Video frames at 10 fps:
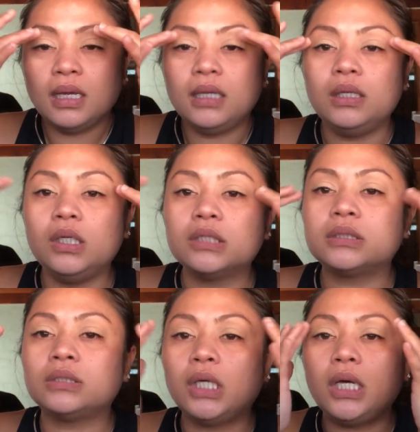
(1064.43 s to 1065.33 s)
It
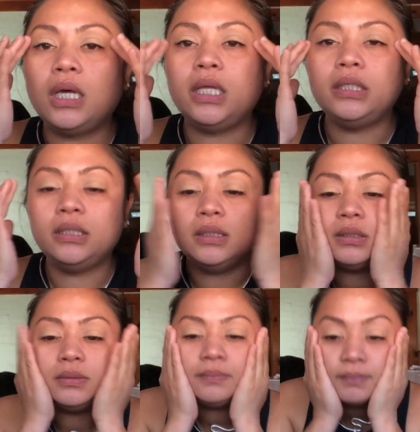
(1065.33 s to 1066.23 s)
looks good.
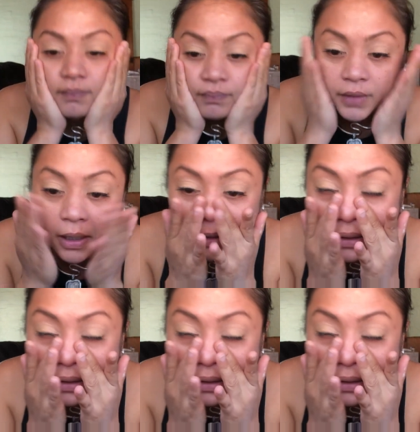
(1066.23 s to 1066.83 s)
I